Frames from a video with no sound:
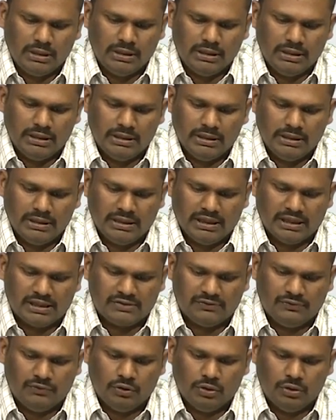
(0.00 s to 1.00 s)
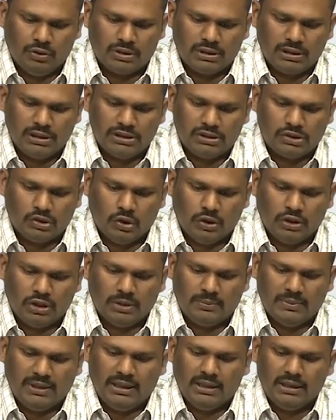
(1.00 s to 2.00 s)
in S4 is going
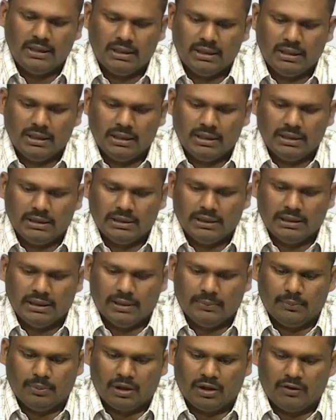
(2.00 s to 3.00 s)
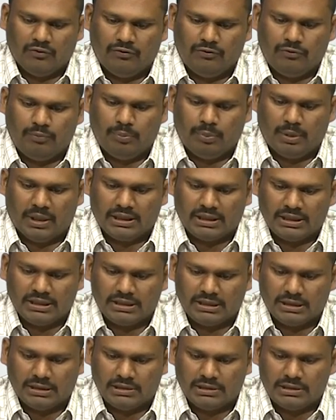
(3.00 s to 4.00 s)
to be the number of
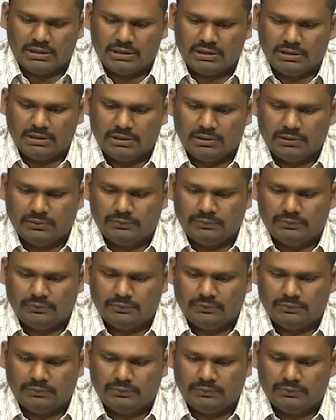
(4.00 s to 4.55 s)
partitions